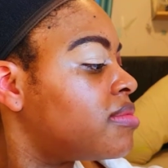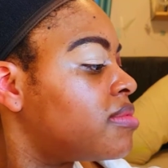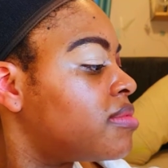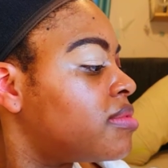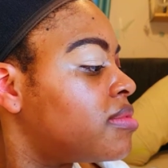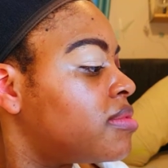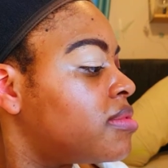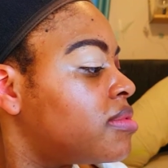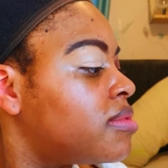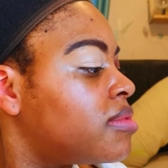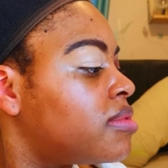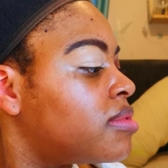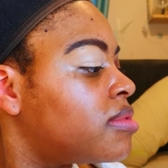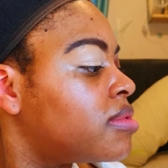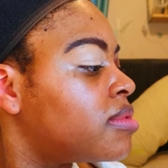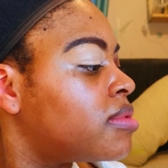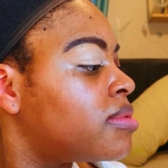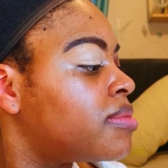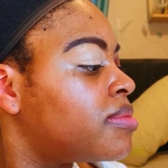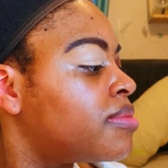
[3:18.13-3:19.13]

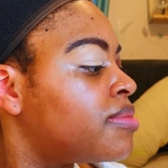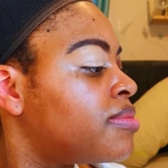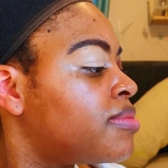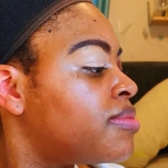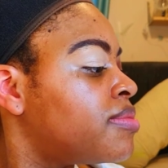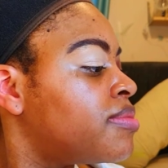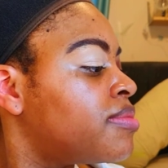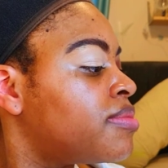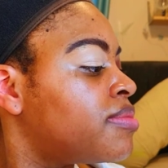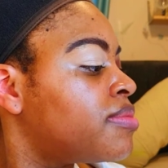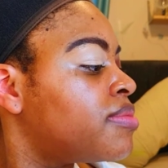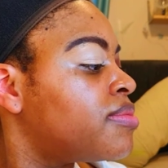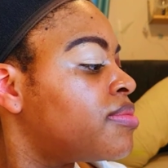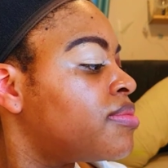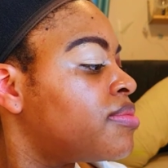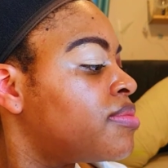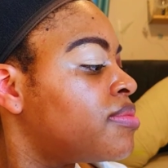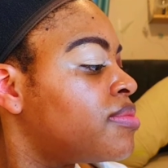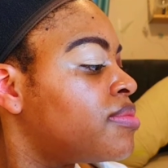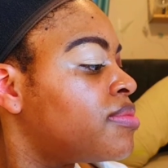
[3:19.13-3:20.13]

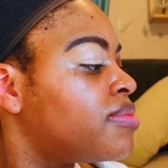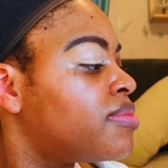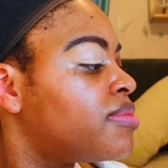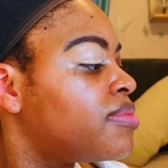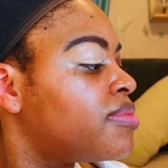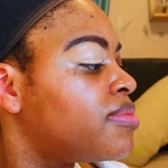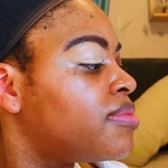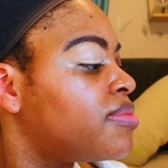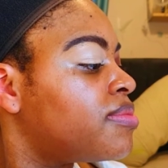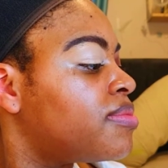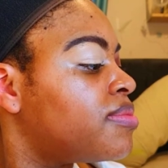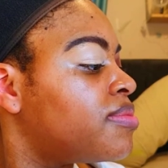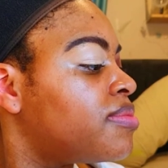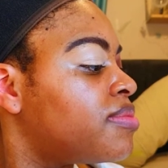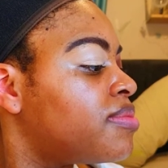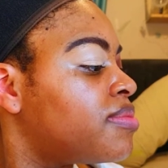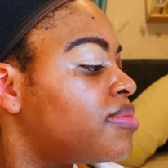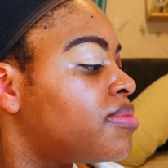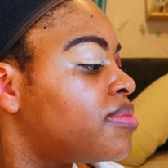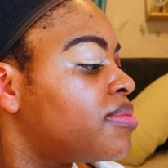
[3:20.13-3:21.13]

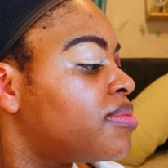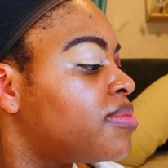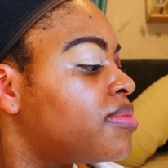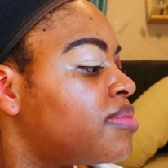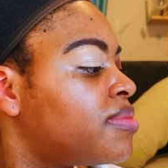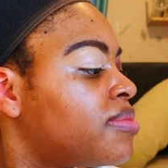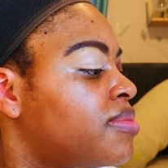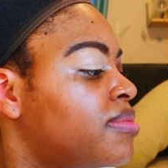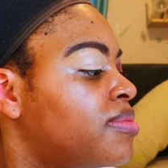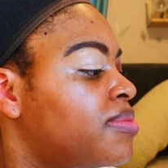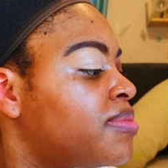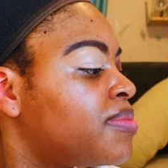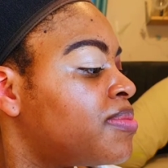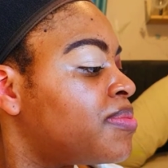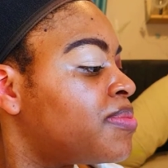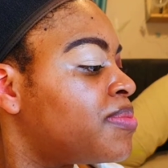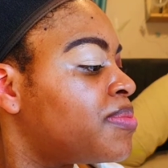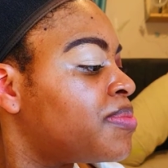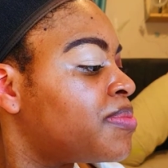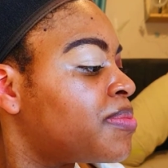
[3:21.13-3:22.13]

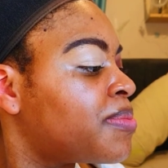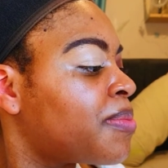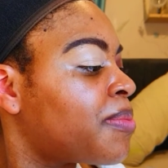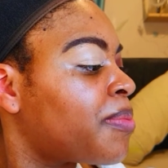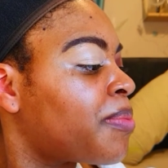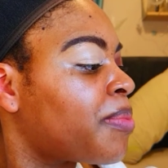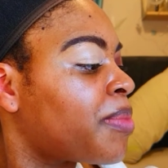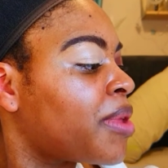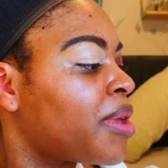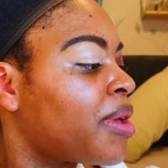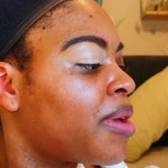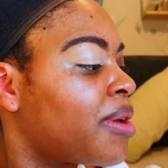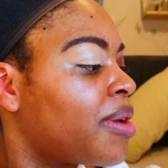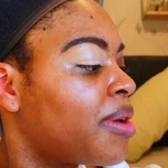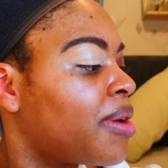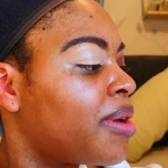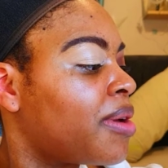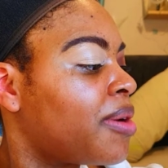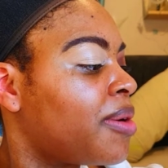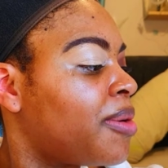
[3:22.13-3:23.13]

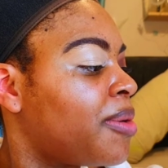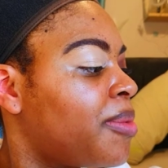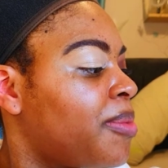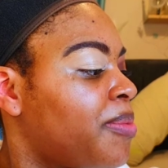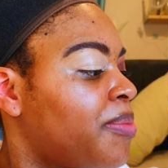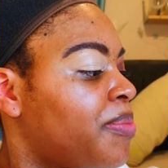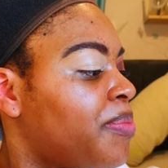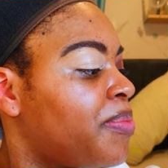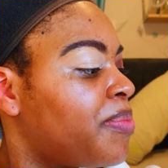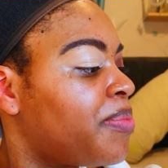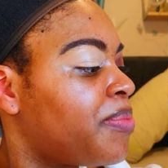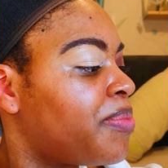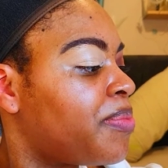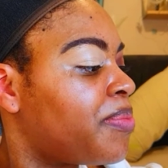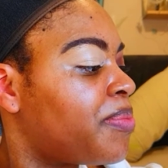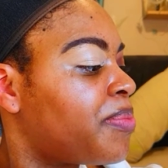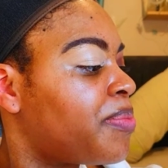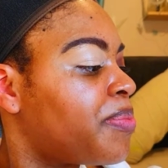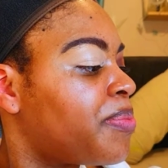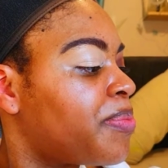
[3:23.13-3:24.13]

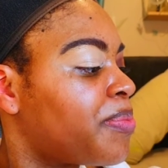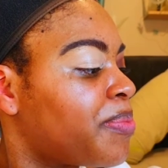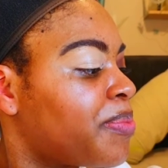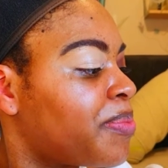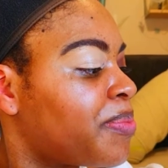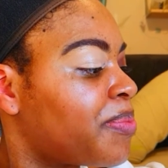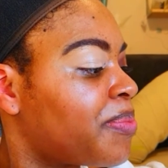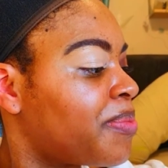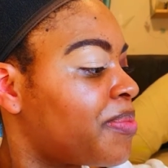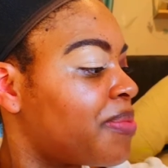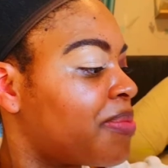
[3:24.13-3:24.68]
[no speech]